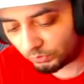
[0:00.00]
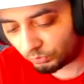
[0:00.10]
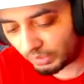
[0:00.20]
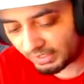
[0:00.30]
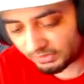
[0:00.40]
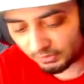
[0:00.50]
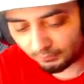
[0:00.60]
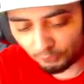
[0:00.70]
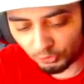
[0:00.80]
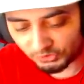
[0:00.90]
rares in a
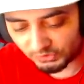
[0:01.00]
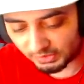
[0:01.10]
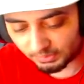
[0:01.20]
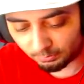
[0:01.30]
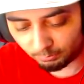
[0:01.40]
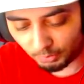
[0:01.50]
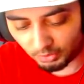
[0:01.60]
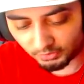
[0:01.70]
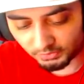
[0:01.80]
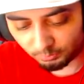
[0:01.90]
thirty-six
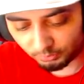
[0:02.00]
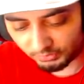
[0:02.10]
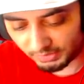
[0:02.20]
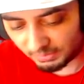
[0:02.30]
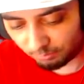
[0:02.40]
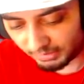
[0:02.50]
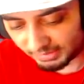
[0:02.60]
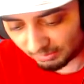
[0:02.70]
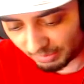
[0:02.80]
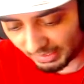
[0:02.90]
box, but these
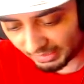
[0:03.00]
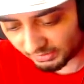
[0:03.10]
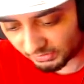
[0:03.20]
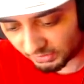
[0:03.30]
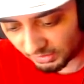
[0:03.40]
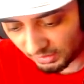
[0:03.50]
blister packs